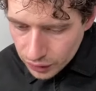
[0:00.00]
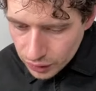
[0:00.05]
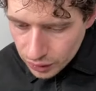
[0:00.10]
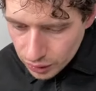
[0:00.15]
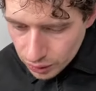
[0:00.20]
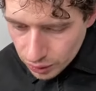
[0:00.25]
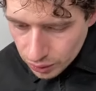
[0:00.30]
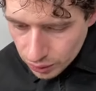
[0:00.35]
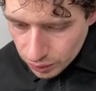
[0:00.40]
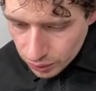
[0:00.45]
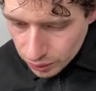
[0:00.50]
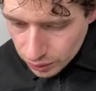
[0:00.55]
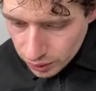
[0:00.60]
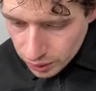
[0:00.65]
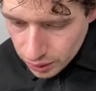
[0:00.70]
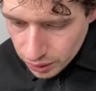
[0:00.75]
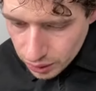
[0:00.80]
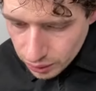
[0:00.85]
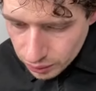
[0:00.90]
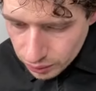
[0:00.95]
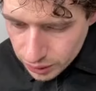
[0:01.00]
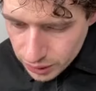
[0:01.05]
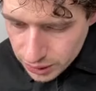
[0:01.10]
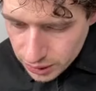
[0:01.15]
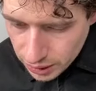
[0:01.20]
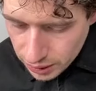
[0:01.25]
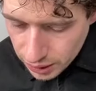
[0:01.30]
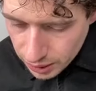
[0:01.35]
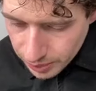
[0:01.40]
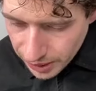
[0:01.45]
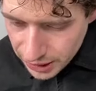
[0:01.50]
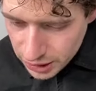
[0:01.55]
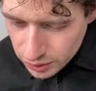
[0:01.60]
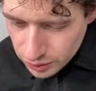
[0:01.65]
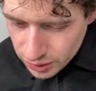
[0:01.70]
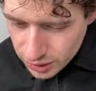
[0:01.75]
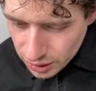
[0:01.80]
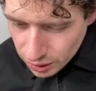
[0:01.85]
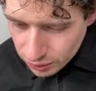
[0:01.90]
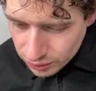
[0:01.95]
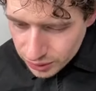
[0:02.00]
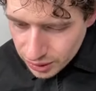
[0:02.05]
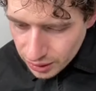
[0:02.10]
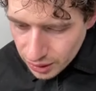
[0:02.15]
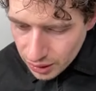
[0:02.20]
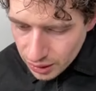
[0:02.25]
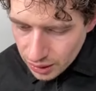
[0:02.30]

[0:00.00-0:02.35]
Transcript: you the best result